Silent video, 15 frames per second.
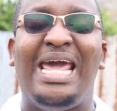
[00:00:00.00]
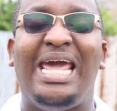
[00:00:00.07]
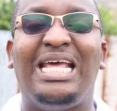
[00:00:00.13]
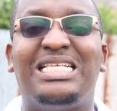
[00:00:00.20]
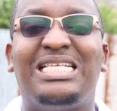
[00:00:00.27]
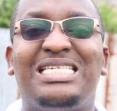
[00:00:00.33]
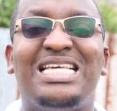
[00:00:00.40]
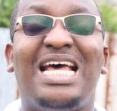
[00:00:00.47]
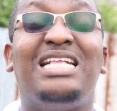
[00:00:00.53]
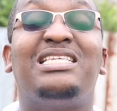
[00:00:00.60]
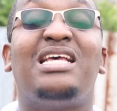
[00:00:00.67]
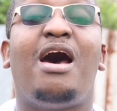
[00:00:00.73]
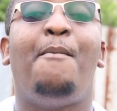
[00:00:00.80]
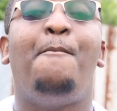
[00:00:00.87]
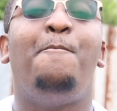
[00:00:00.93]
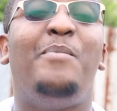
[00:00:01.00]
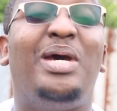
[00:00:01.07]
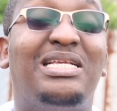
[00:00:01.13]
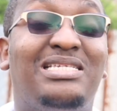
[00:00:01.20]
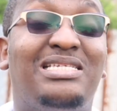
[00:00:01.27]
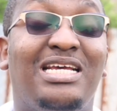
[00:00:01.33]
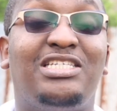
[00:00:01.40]
it sends a
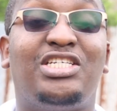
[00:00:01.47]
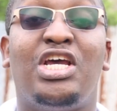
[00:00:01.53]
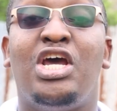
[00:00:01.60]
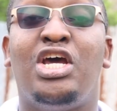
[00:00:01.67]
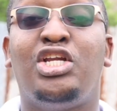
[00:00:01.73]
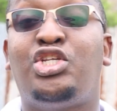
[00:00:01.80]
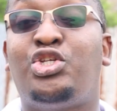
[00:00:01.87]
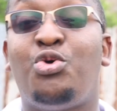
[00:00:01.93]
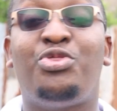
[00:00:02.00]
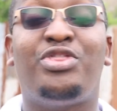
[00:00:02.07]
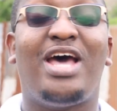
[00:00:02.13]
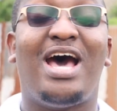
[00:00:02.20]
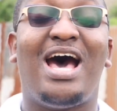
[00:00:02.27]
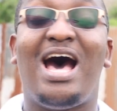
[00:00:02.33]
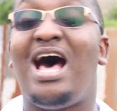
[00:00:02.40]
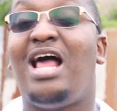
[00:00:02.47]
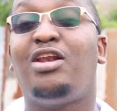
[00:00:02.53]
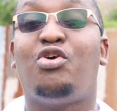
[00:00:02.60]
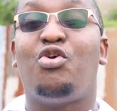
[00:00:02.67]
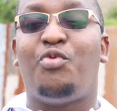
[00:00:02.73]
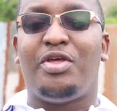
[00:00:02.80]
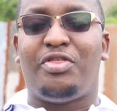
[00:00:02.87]
message to the
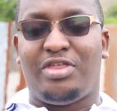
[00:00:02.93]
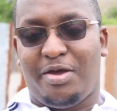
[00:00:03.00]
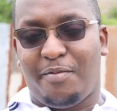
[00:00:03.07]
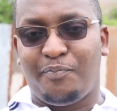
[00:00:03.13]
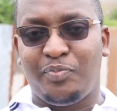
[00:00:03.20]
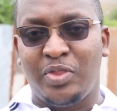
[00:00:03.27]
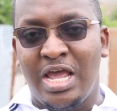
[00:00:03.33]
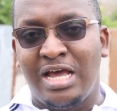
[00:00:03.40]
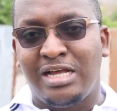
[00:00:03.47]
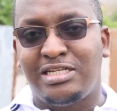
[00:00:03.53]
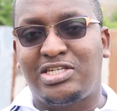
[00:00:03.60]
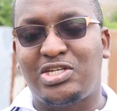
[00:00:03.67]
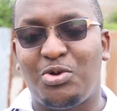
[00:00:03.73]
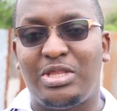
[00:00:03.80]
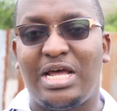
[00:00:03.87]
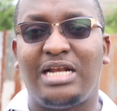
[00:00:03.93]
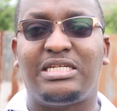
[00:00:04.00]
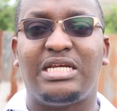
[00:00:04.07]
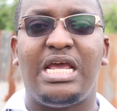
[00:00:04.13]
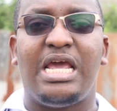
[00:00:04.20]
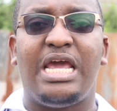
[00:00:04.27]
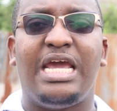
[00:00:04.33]
algorithm so that
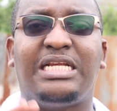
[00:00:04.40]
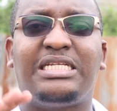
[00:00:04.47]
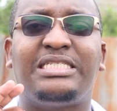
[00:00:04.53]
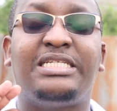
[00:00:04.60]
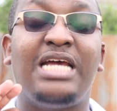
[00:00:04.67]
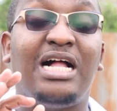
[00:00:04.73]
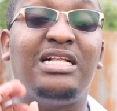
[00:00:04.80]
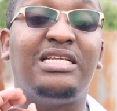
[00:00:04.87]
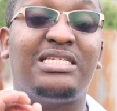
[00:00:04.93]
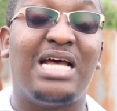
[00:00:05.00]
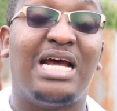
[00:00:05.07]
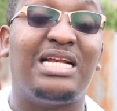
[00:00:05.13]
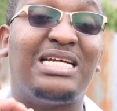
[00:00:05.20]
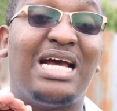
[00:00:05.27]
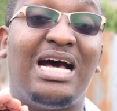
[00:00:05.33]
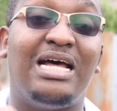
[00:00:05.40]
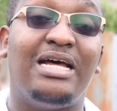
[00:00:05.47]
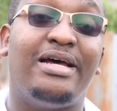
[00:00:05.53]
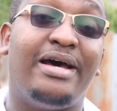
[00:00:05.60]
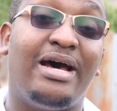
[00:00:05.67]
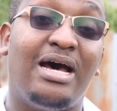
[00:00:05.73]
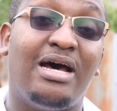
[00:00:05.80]
it tells that
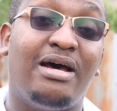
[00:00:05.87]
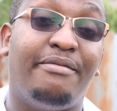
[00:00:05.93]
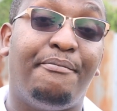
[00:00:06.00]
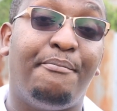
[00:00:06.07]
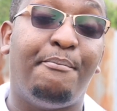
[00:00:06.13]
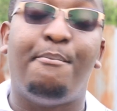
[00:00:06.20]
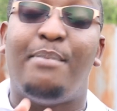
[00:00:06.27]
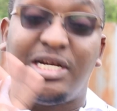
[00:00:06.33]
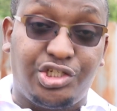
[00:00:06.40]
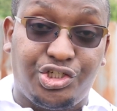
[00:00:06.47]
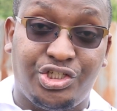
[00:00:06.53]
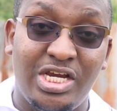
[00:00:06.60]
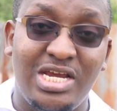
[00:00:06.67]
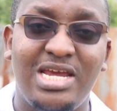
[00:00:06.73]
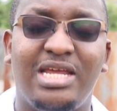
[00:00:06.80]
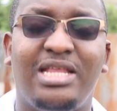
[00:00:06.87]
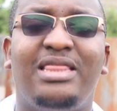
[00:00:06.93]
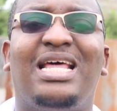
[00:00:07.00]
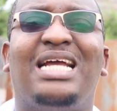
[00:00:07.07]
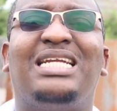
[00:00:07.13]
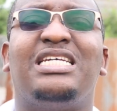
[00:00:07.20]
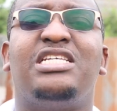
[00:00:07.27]
machine
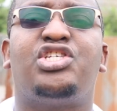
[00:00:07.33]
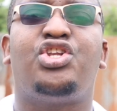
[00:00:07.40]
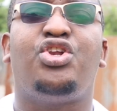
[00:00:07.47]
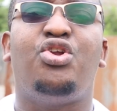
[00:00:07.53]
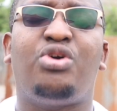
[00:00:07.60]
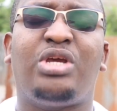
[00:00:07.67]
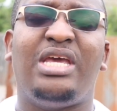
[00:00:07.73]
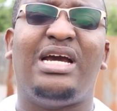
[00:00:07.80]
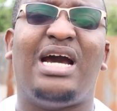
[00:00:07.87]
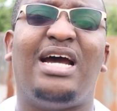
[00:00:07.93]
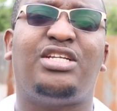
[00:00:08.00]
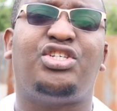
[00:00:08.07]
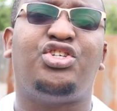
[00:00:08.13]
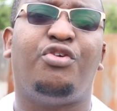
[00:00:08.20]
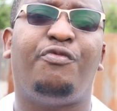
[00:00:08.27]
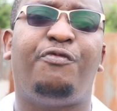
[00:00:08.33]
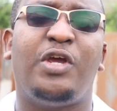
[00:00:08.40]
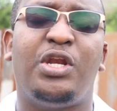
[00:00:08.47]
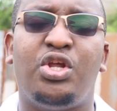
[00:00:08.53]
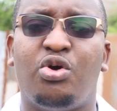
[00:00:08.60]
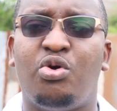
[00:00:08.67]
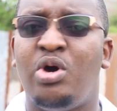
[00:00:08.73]
that is looking at your
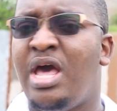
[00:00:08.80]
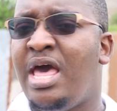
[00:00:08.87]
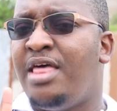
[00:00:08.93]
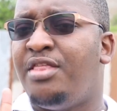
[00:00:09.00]
video,